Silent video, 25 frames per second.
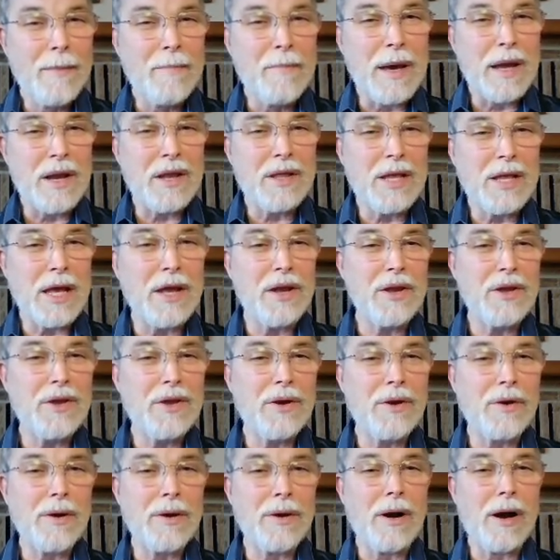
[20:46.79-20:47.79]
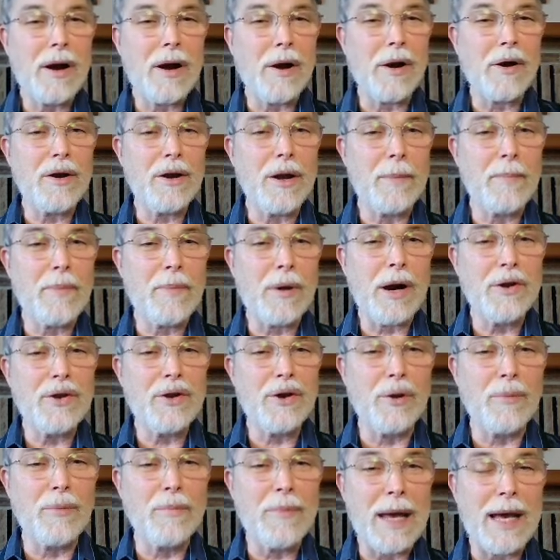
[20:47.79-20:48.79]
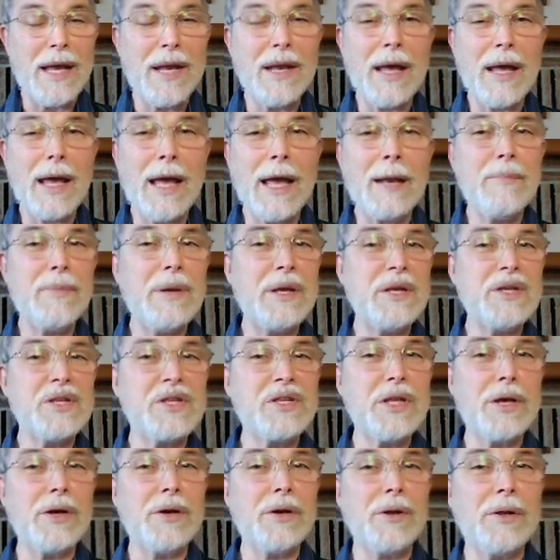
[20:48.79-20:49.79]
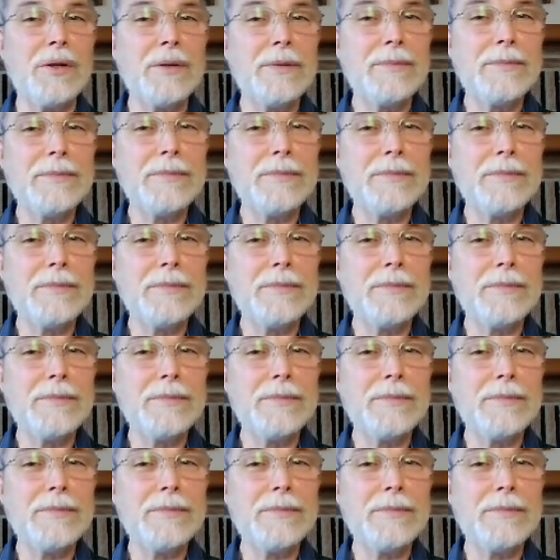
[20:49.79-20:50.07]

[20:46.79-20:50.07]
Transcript: Meditate in your heart upon your bed and be still.